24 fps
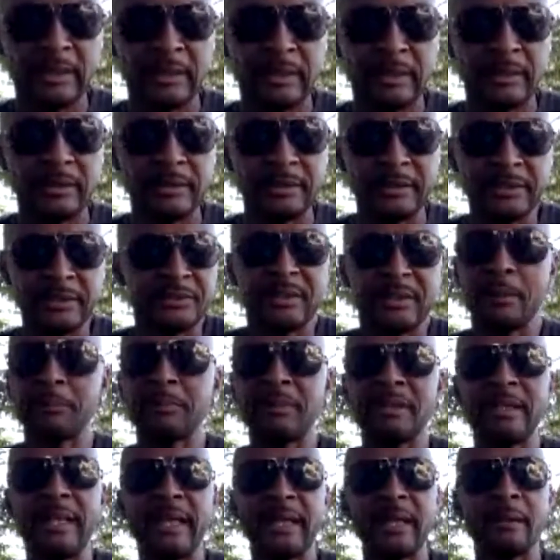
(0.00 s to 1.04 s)
There's
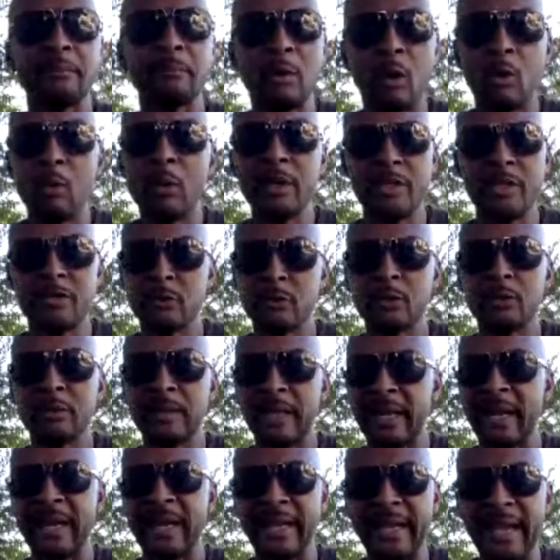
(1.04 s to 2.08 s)
something that I'm going through
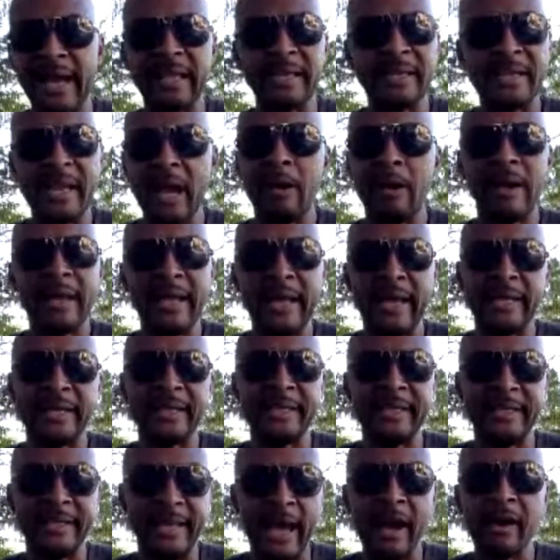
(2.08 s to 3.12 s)
that I got to
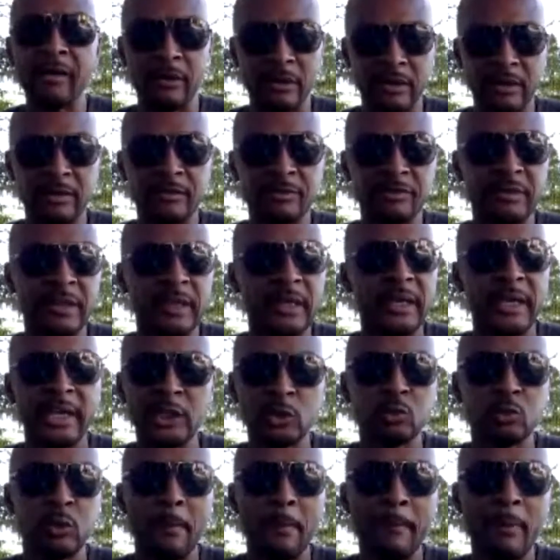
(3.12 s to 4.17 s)
get out of, is
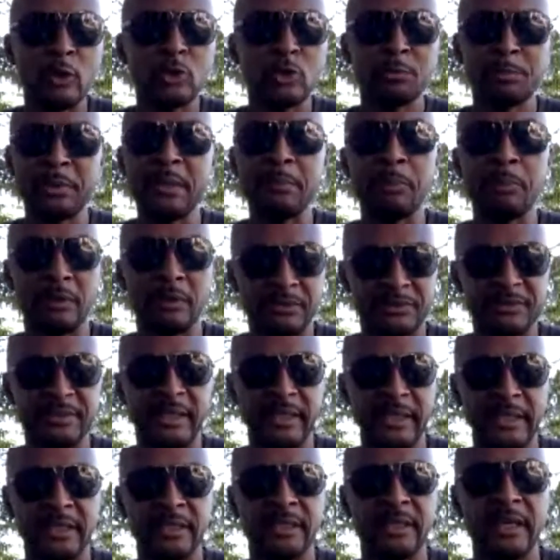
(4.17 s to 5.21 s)
what most people are
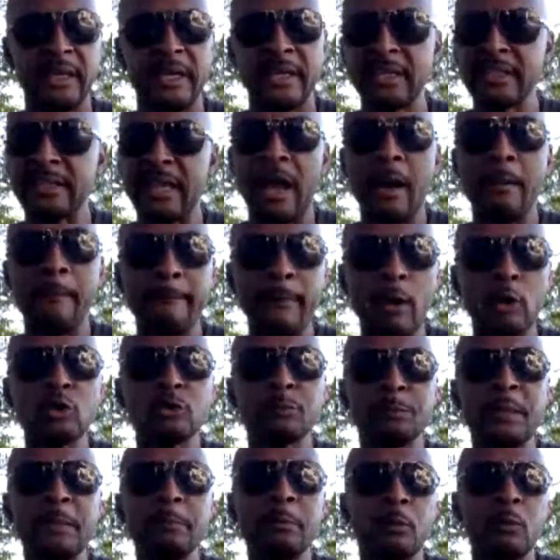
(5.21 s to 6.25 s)
saying. It's how most
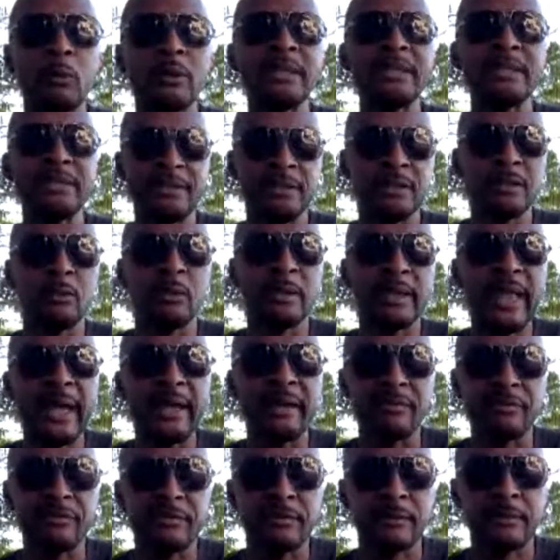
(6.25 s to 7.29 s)
people really deal with
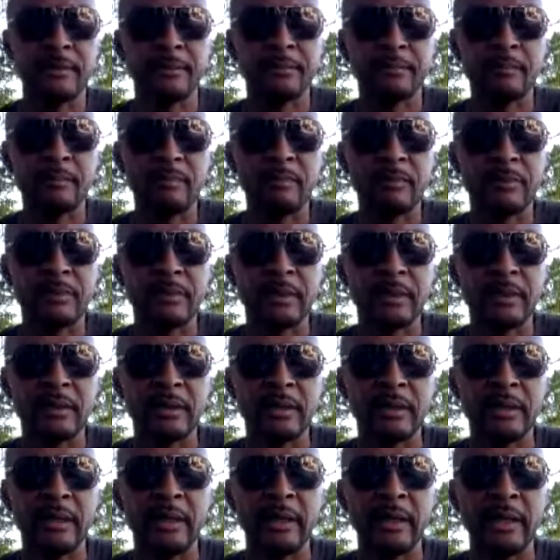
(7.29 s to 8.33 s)
life.
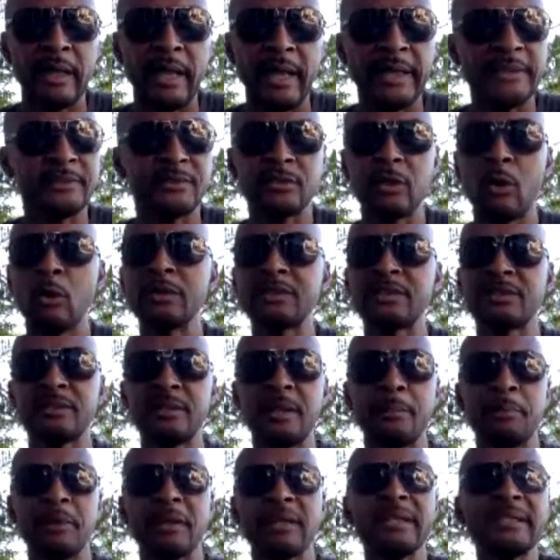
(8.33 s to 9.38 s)
And so it's
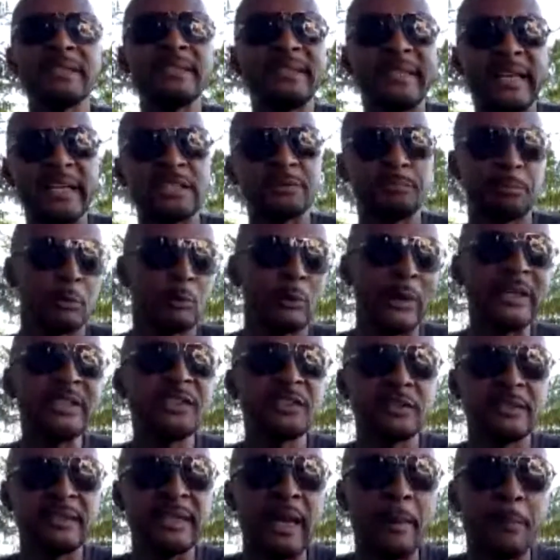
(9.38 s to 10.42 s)
typically
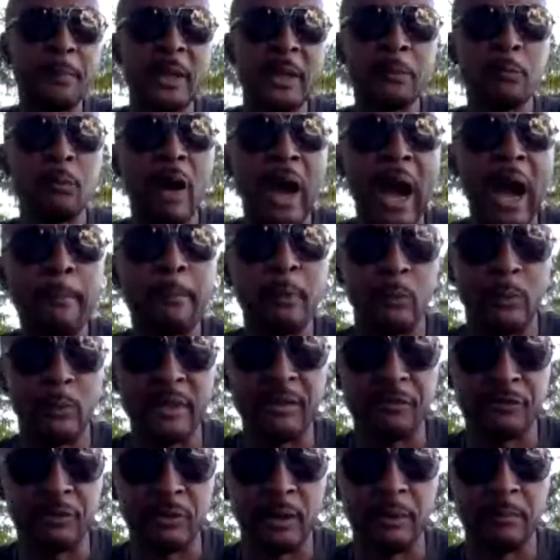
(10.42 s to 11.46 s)
desperation that people
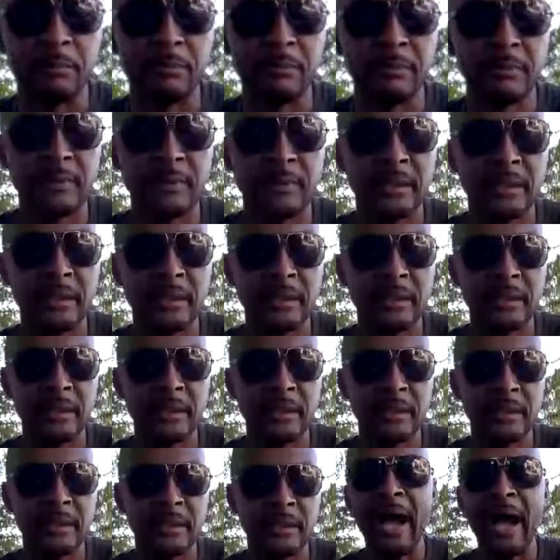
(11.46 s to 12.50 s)
operate from.
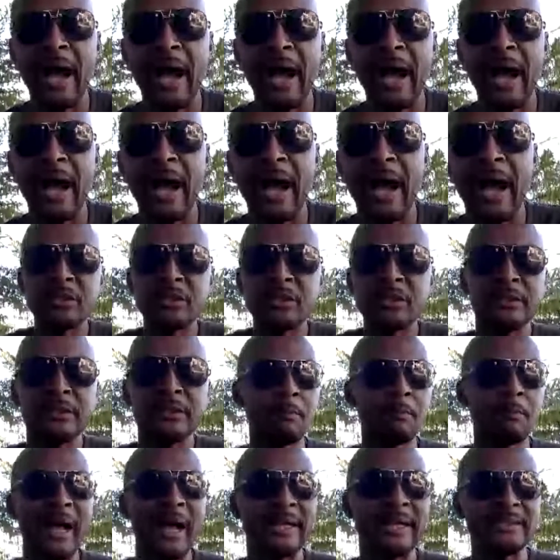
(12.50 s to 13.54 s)
So how do you shift your
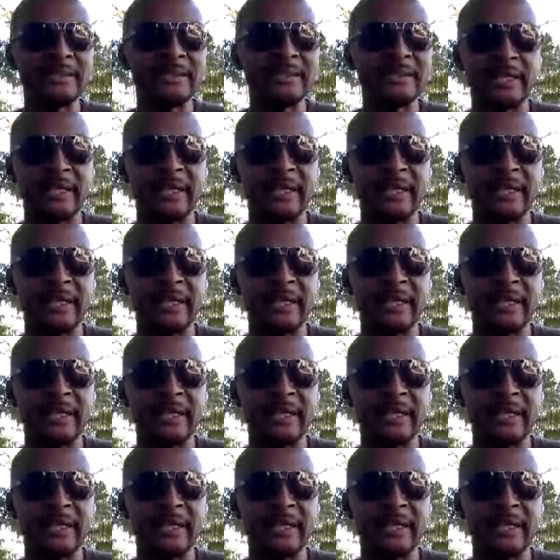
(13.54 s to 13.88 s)
mindset?